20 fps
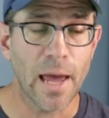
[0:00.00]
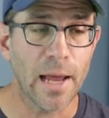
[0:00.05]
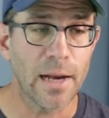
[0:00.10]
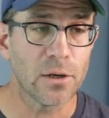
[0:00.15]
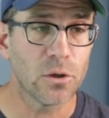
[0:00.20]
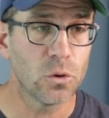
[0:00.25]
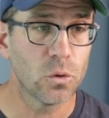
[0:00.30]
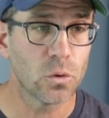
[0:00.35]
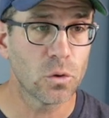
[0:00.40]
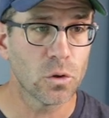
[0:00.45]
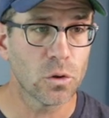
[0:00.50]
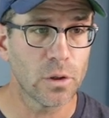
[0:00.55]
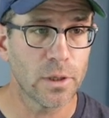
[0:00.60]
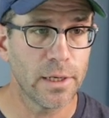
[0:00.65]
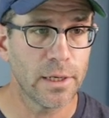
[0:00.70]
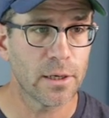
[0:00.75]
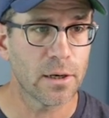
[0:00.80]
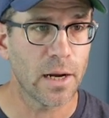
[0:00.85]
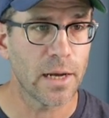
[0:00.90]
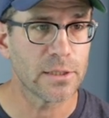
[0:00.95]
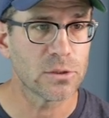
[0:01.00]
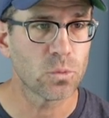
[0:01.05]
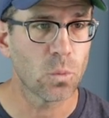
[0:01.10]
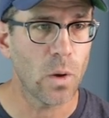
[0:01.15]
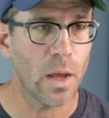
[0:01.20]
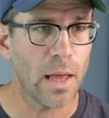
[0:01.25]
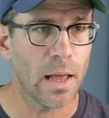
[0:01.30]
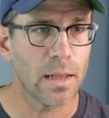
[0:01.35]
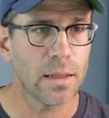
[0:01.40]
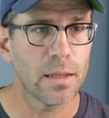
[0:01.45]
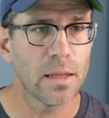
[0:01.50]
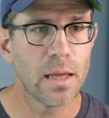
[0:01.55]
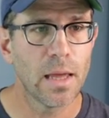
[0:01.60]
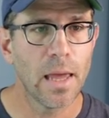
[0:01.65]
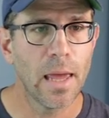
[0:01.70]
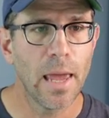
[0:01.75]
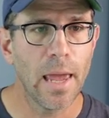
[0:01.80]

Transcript: add Google here as well.